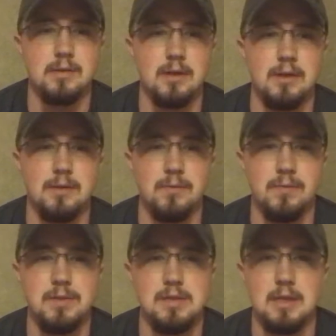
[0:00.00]
So I
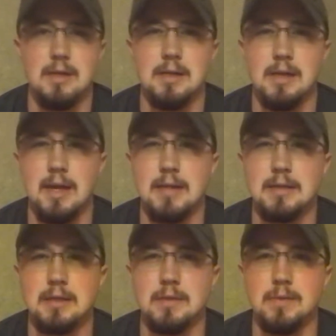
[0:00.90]
decided to
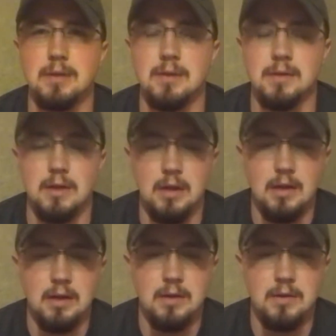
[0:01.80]
ask him,
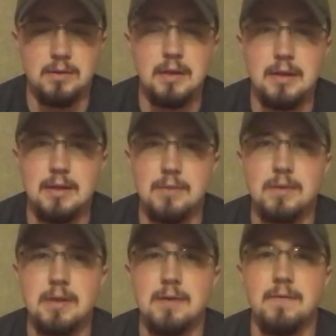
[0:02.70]
what kind
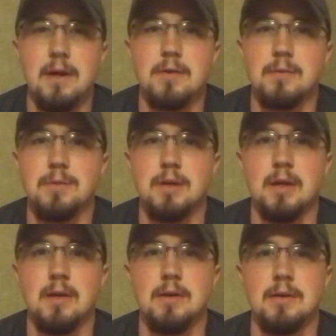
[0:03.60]
of firearm you
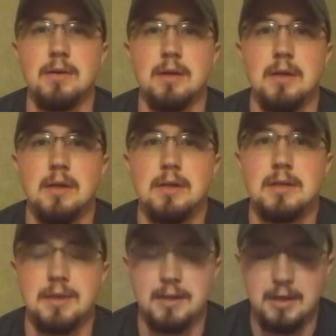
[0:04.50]
got on you? Because
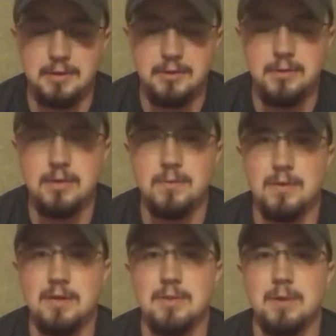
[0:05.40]
I thought I knew what it
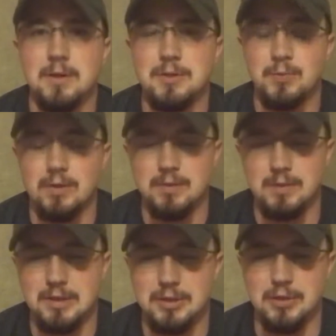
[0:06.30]
was, but I just wanted to
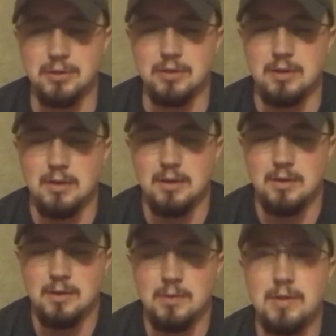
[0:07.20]
make sure.
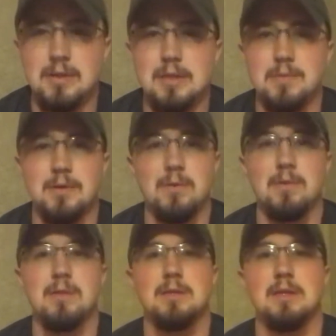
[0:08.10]
Well, he ends up going,
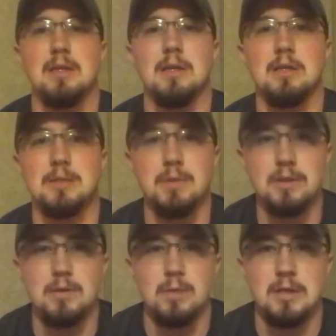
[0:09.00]
well, it's a
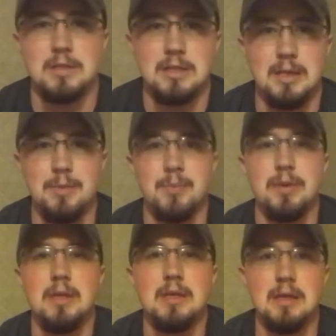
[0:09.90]
Smith & Wesson
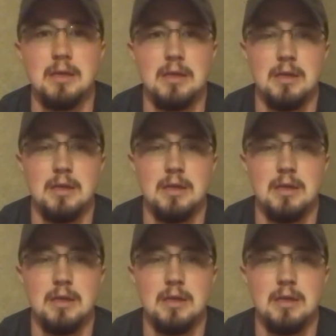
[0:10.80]
M&P.